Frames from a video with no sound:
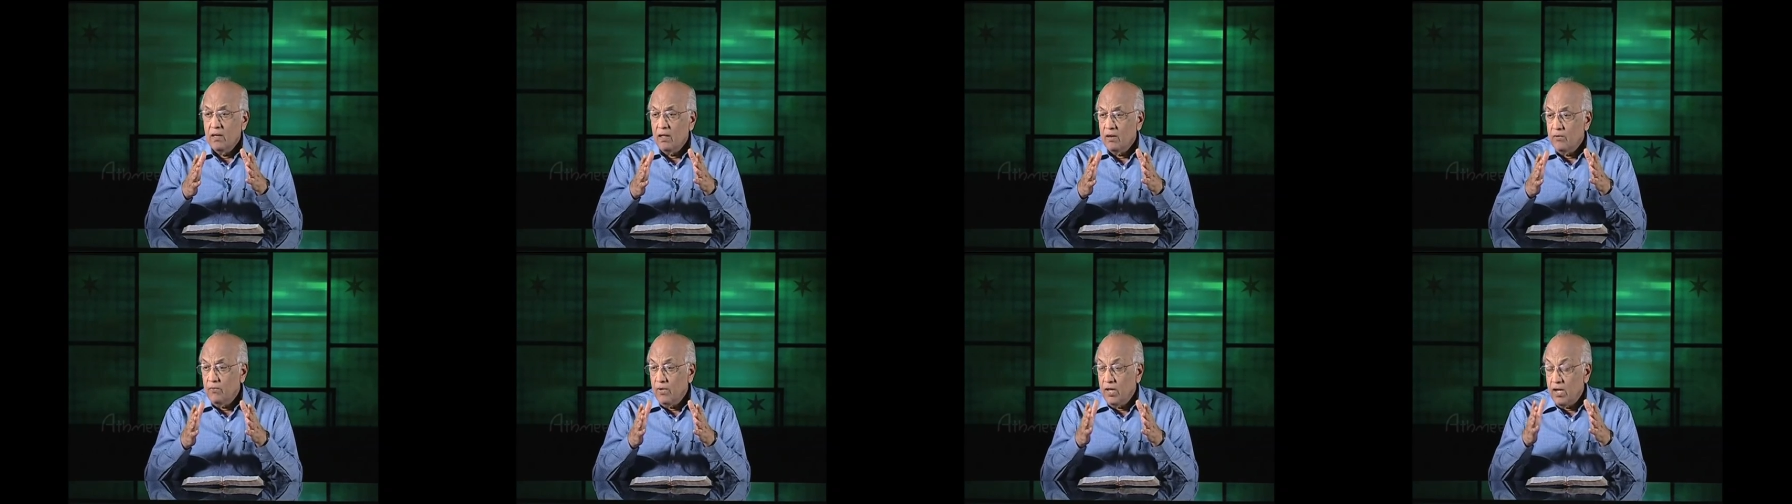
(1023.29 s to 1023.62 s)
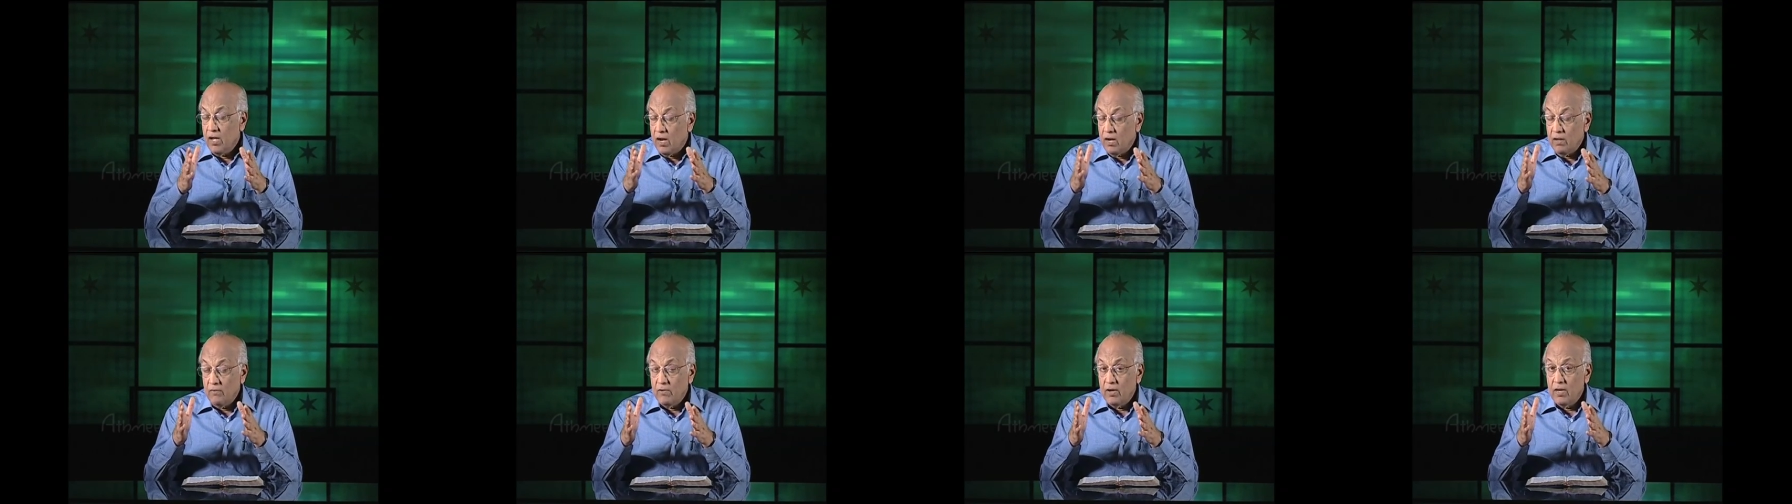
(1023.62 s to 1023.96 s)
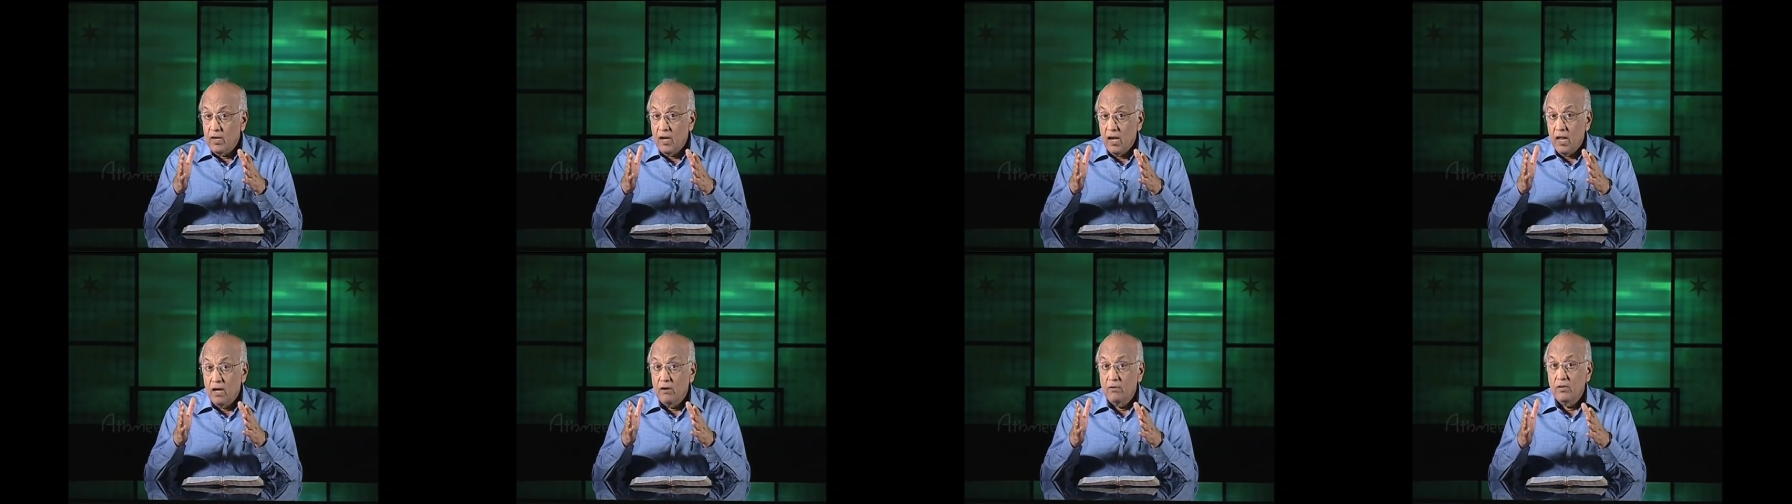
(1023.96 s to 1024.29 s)
and we can't
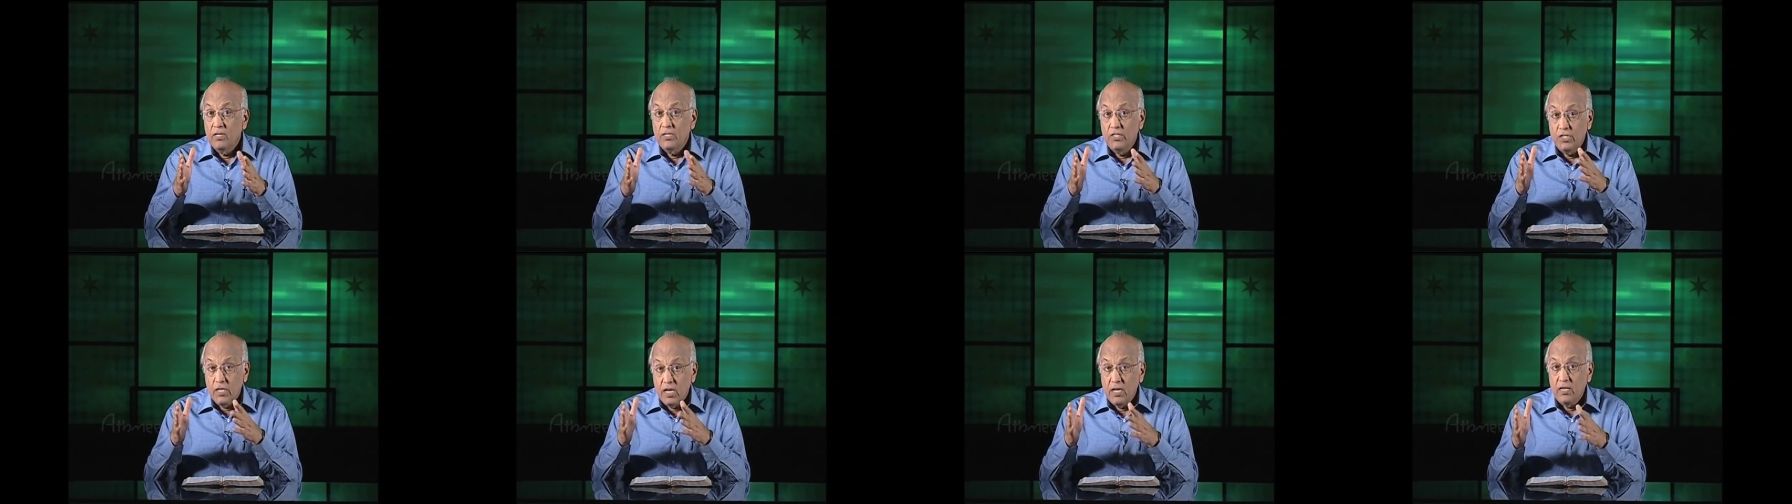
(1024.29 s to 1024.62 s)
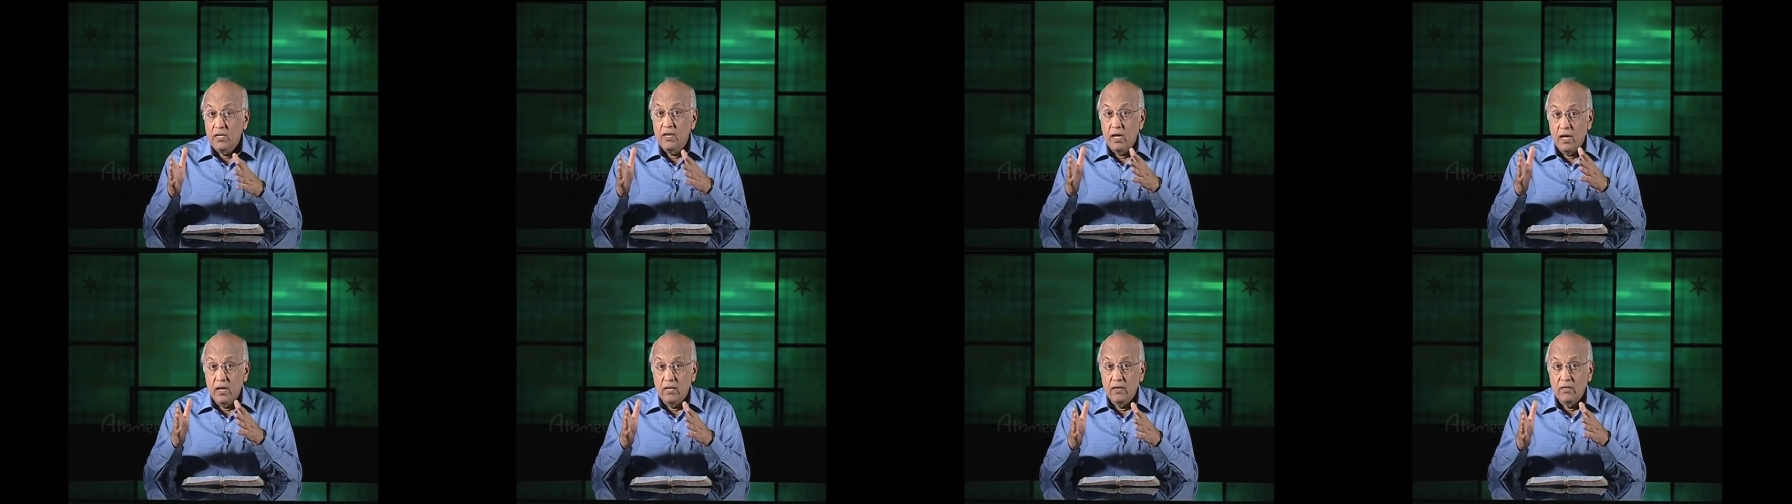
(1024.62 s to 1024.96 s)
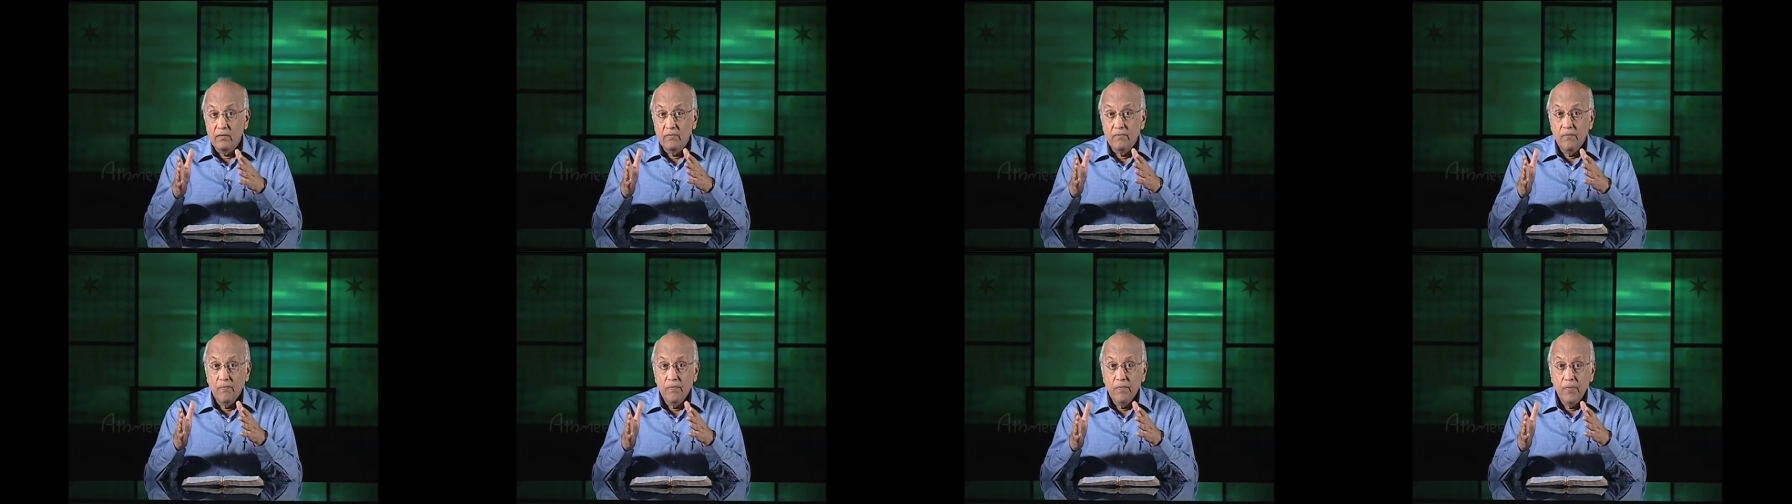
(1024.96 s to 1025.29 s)
even allow a
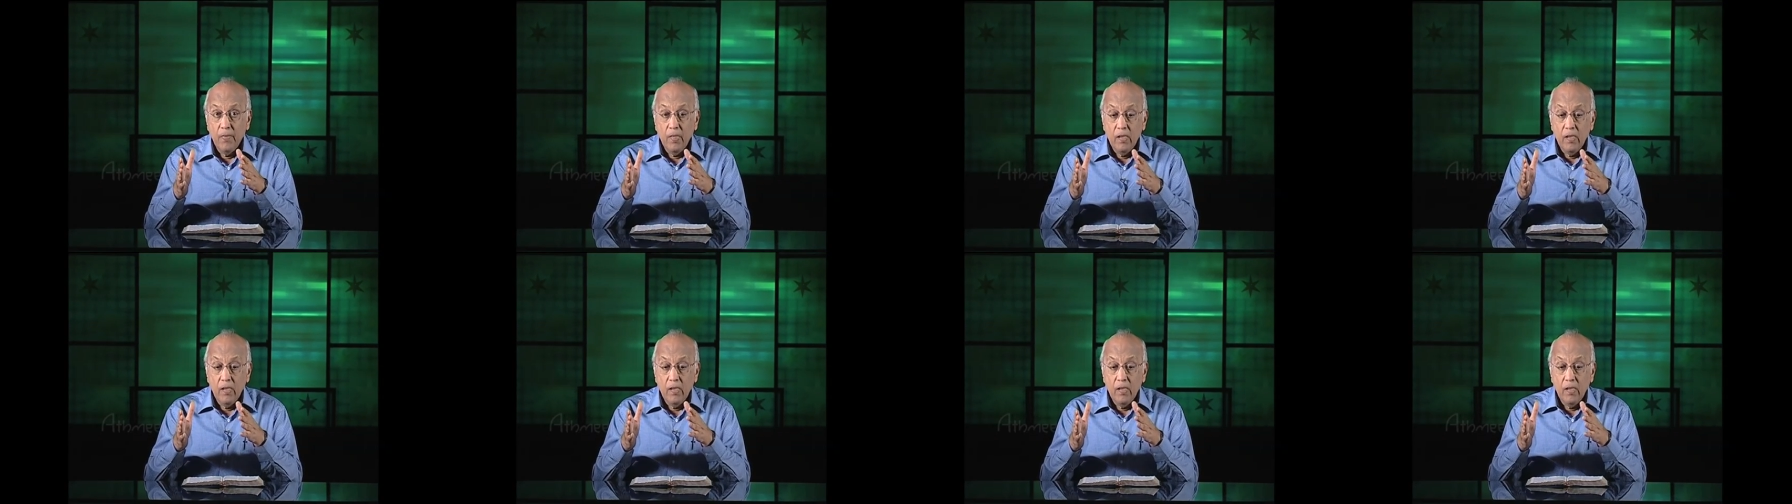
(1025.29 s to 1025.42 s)
Gentile